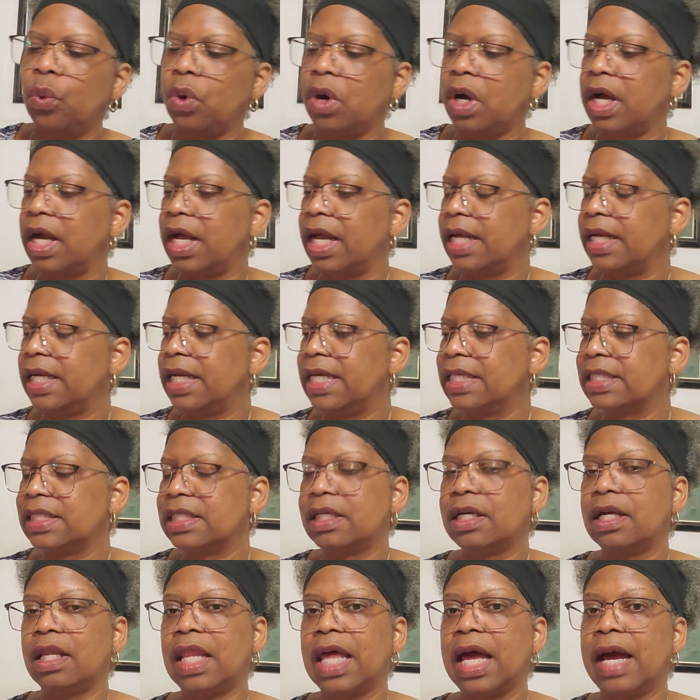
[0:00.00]
wine is a
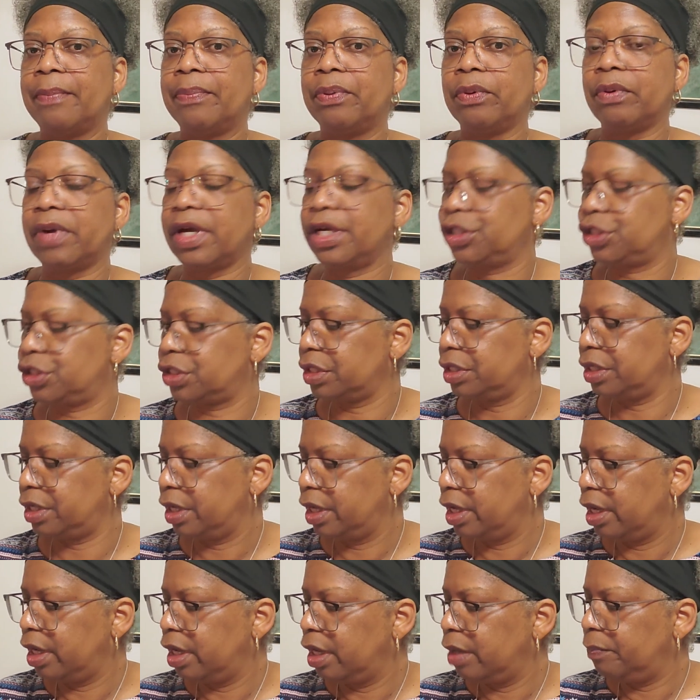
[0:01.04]
collaboration
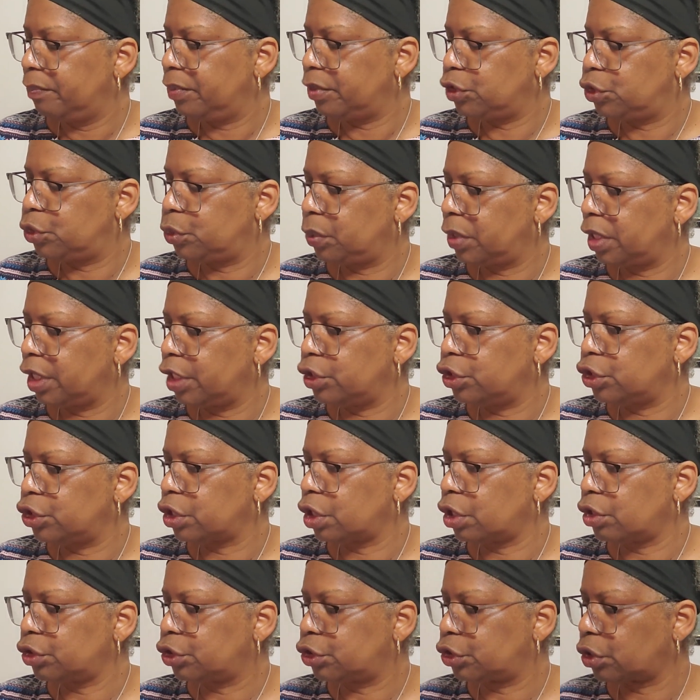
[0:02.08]
between
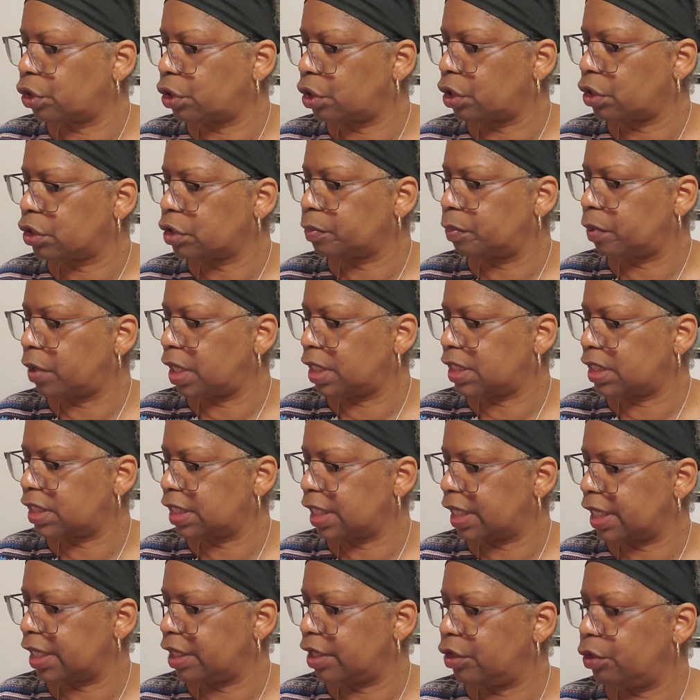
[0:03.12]
Jean-Charles
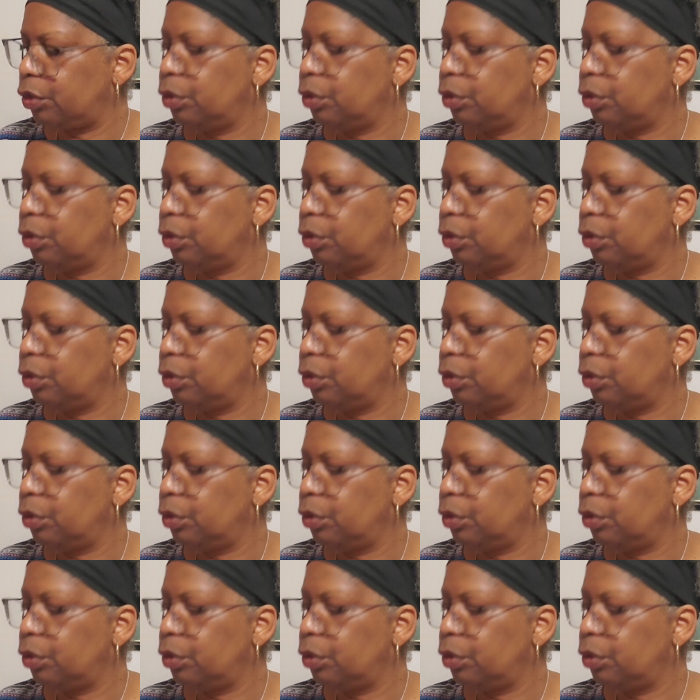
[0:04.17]
Boisset,